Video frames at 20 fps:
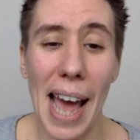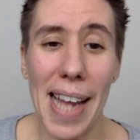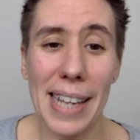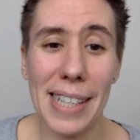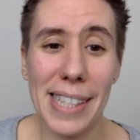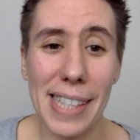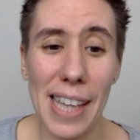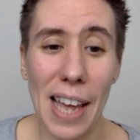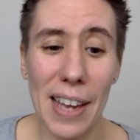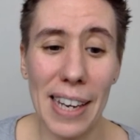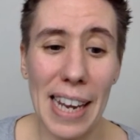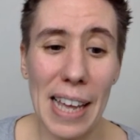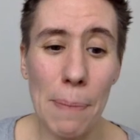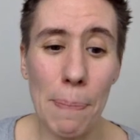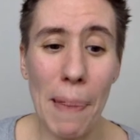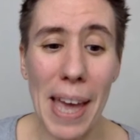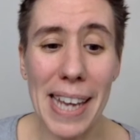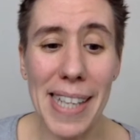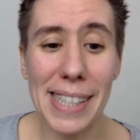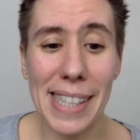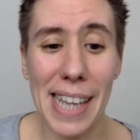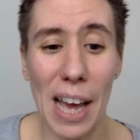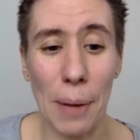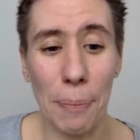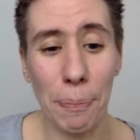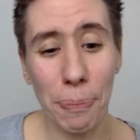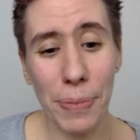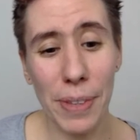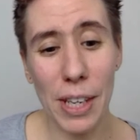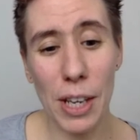And certainly,
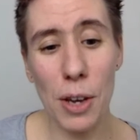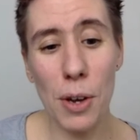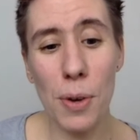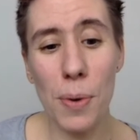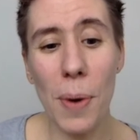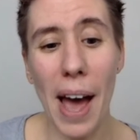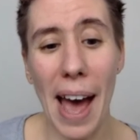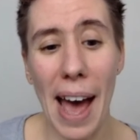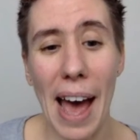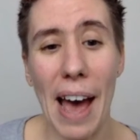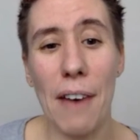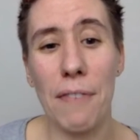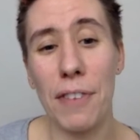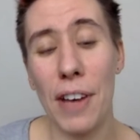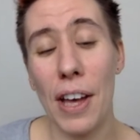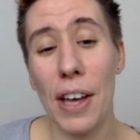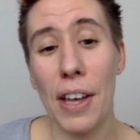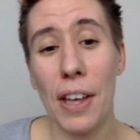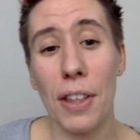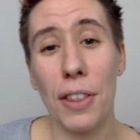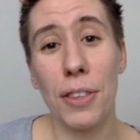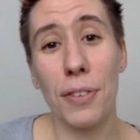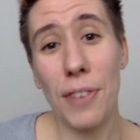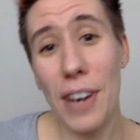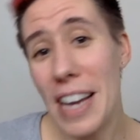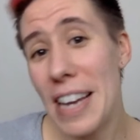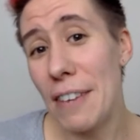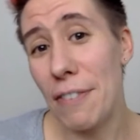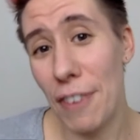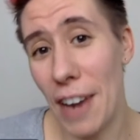Peter, you have
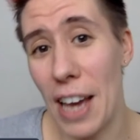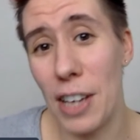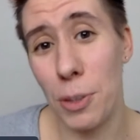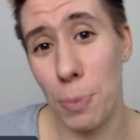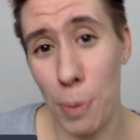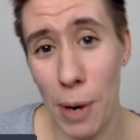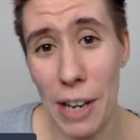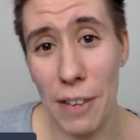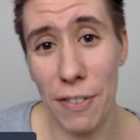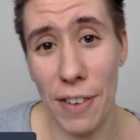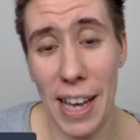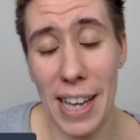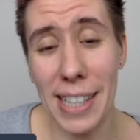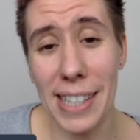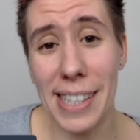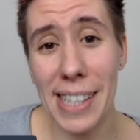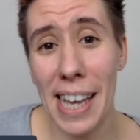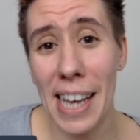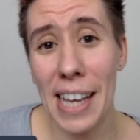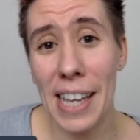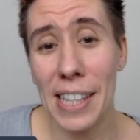3 flash briefings.